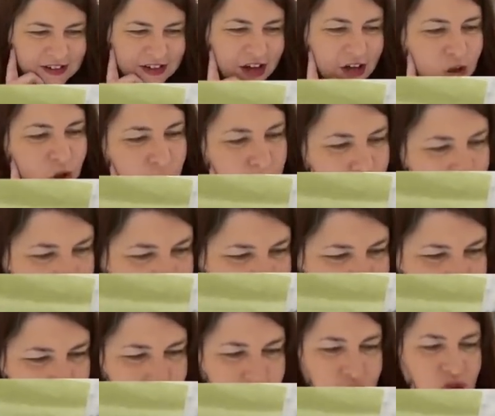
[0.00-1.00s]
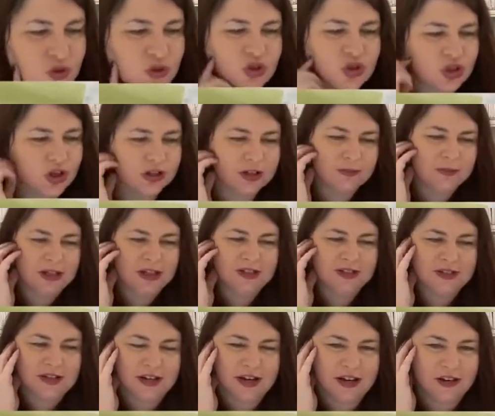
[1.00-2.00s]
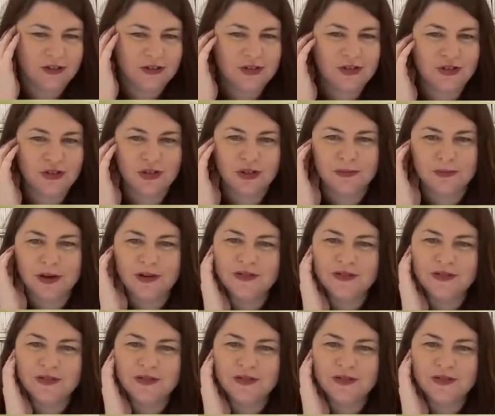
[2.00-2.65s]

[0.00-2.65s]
I couldn't believe it when she was showing me yesterday on Zoom.